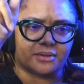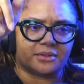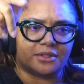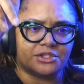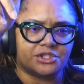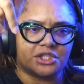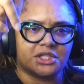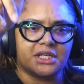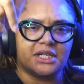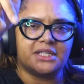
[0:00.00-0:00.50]

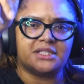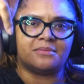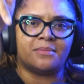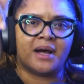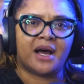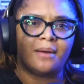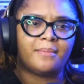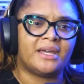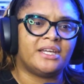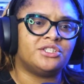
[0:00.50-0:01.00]
Janine's
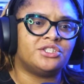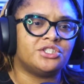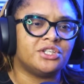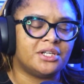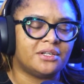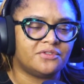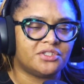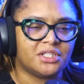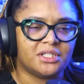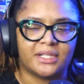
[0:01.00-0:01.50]
mom ain't shit
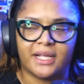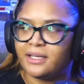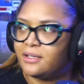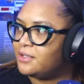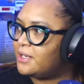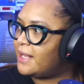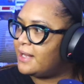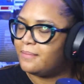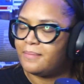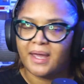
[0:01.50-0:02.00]
if she letting
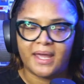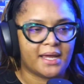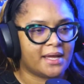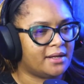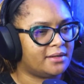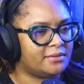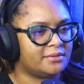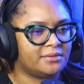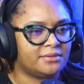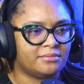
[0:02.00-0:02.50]
that
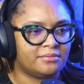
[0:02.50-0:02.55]
man...